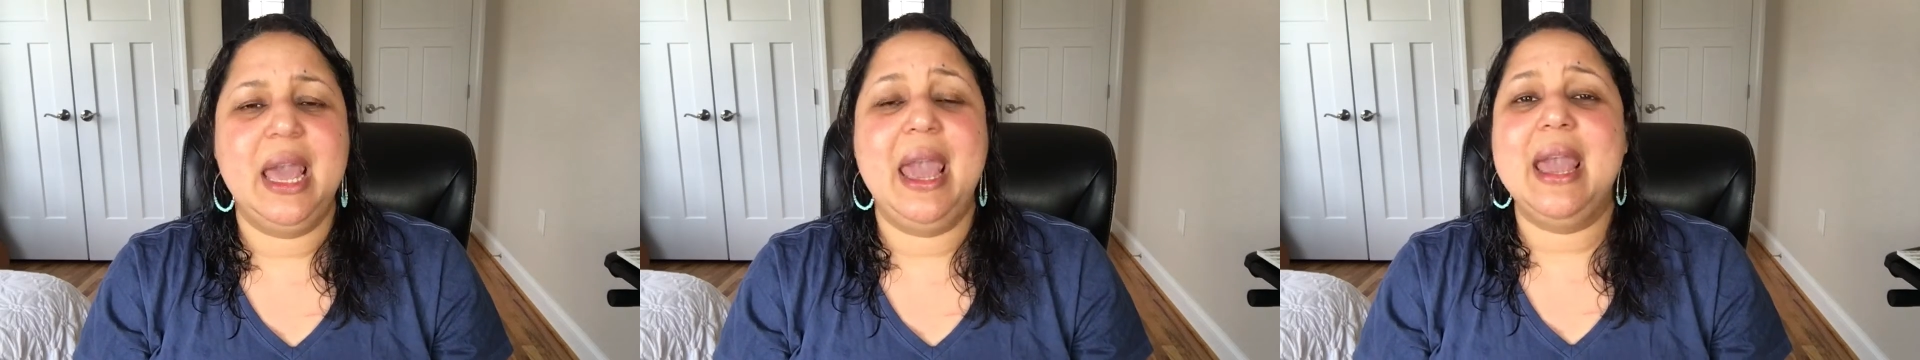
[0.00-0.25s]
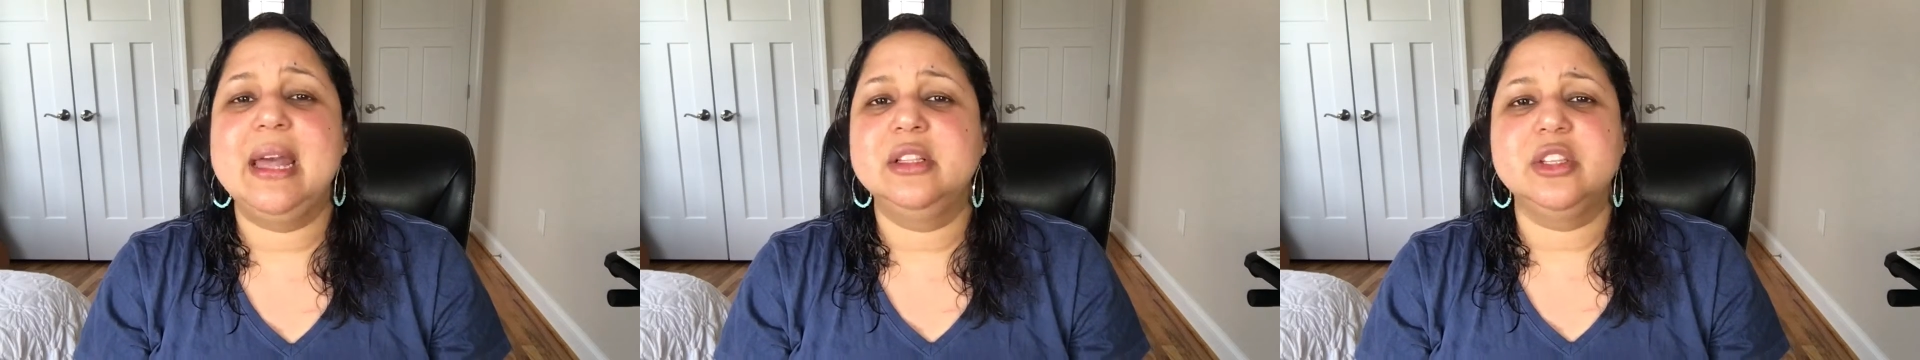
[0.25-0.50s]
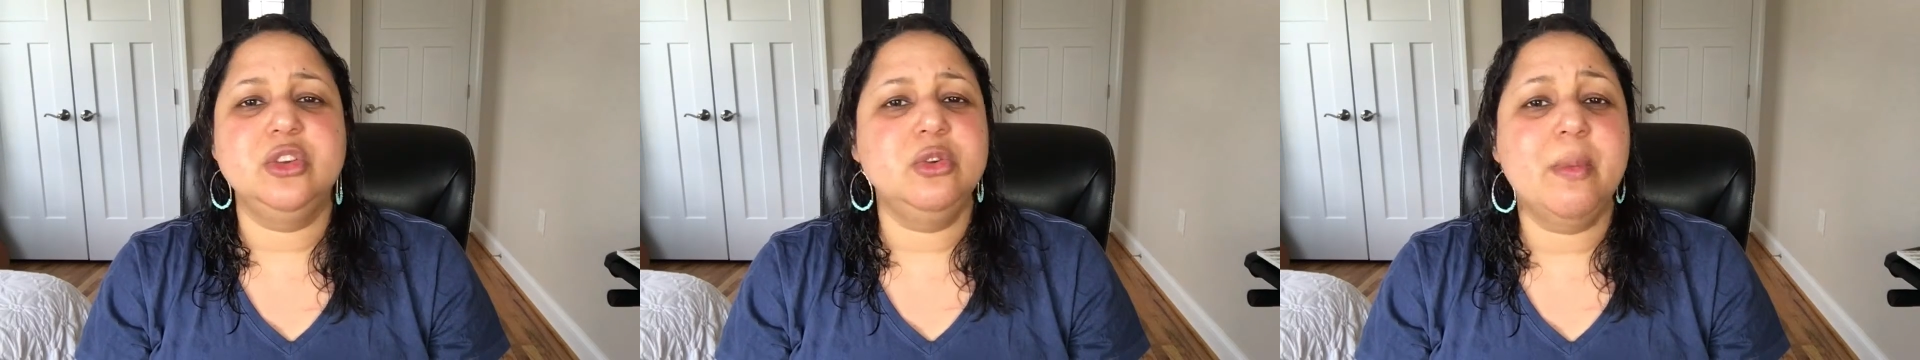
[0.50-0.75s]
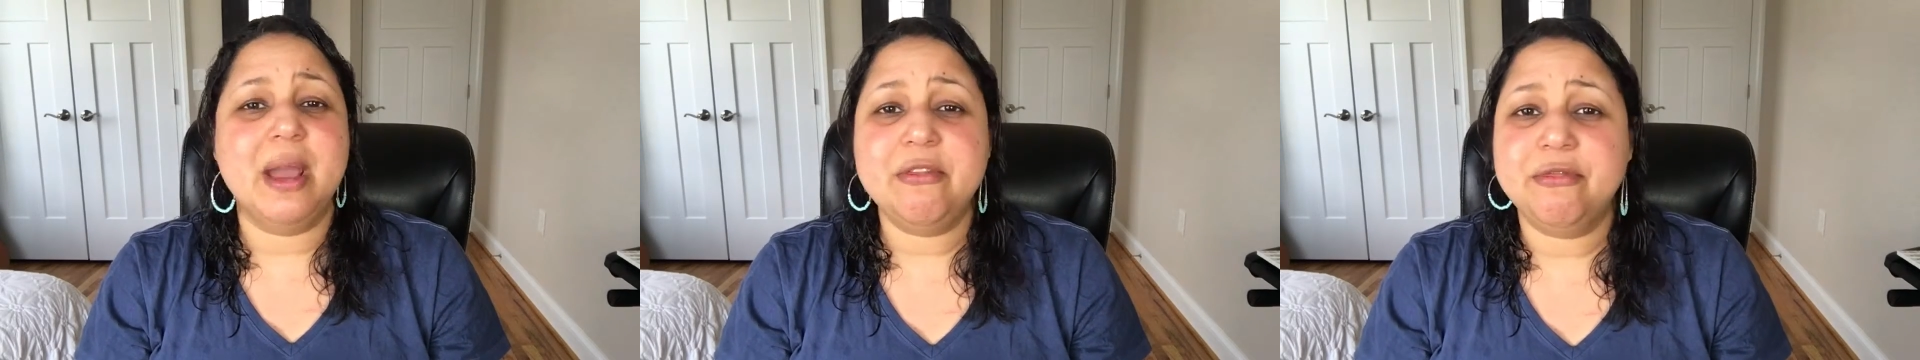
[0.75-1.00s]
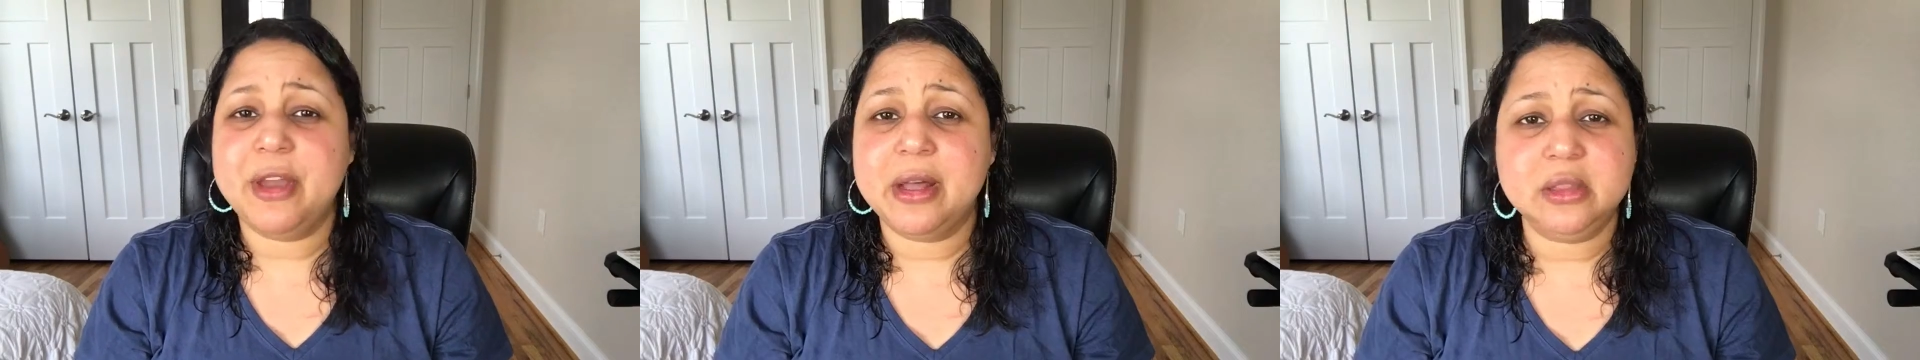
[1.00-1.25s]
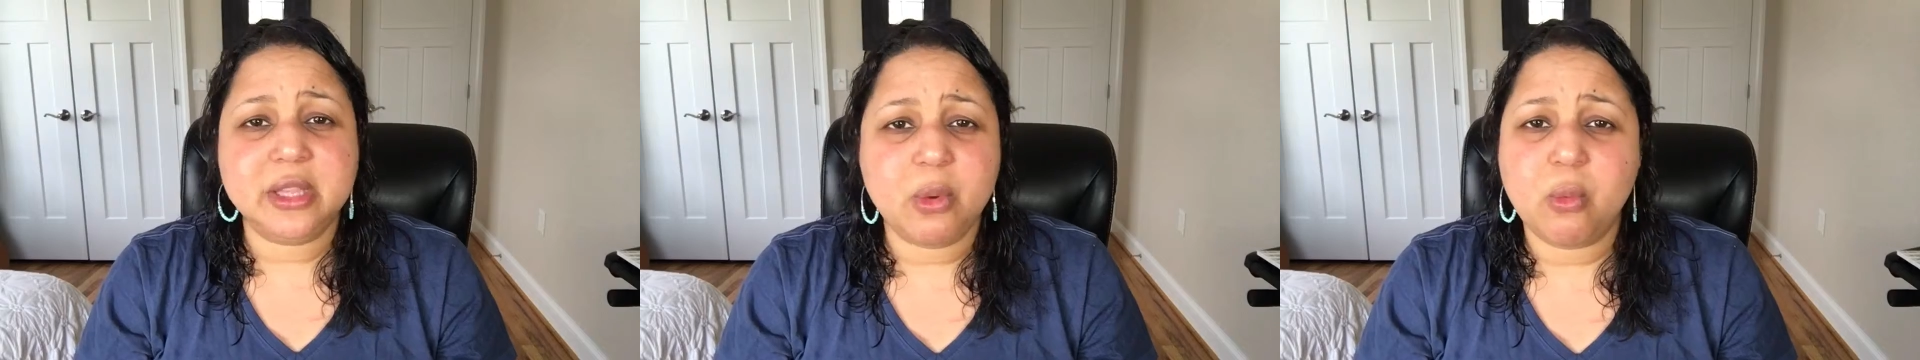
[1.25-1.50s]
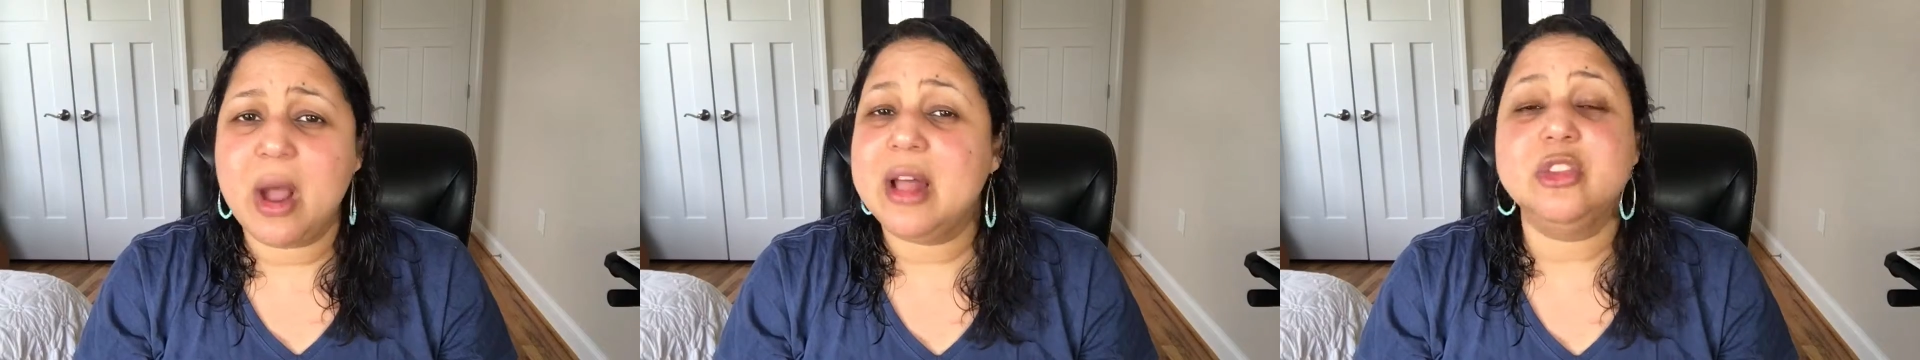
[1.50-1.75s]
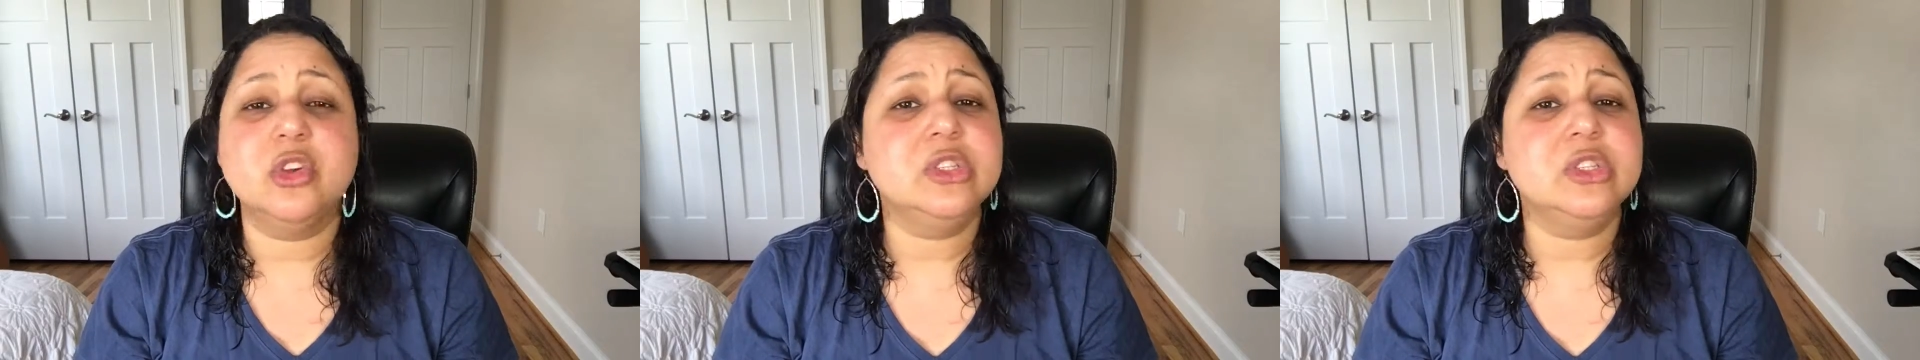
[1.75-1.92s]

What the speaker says: and you might fail day one,